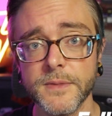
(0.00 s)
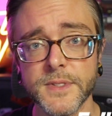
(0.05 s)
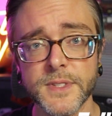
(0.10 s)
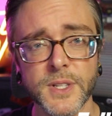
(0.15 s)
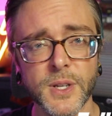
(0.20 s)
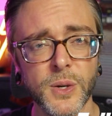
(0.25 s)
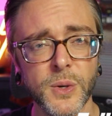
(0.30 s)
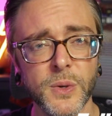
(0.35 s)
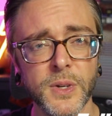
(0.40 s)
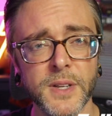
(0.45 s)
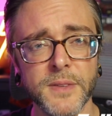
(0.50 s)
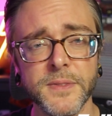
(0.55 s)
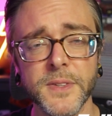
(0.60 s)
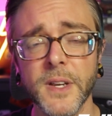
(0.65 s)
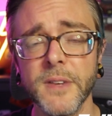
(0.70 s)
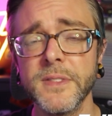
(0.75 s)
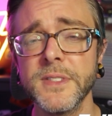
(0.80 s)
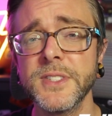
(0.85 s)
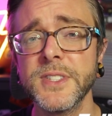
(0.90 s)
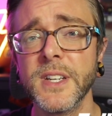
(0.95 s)
so if you
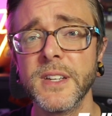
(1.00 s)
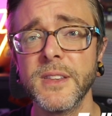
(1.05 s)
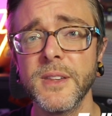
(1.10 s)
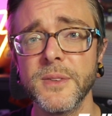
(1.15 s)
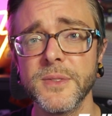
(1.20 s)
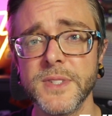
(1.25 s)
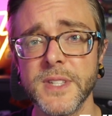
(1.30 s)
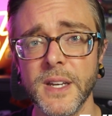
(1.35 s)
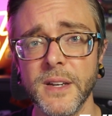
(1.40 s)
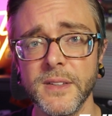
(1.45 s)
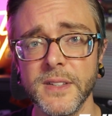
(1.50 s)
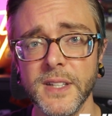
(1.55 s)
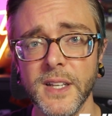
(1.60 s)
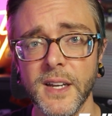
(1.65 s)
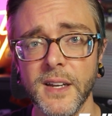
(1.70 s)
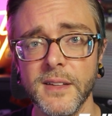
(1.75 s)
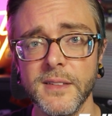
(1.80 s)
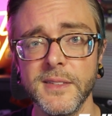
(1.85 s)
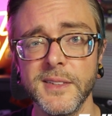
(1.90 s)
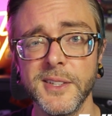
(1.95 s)
haven't checked those out
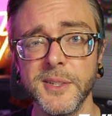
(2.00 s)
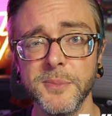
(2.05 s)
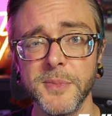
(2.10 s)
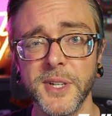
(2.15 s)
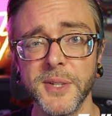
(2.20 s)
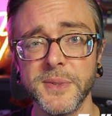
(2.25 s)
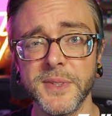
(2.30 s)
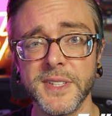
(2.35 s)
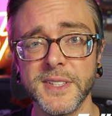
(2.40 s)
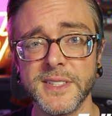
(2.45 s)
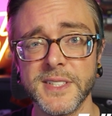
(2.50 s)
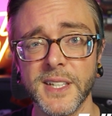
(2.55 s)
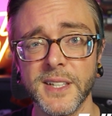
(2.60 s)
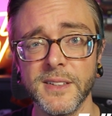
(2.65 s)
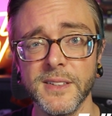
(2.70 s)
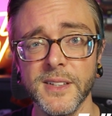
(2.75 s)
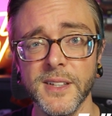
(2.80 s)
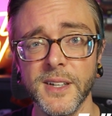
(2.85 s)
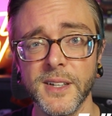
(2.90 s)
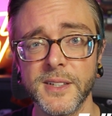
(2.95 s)
yet, you might want to take
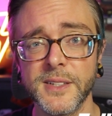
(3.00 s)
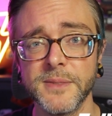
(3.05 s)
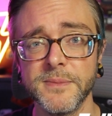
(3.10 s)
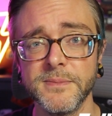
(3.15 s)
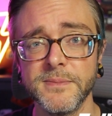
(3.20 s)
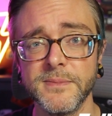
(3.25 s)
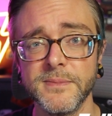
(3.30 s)
a look.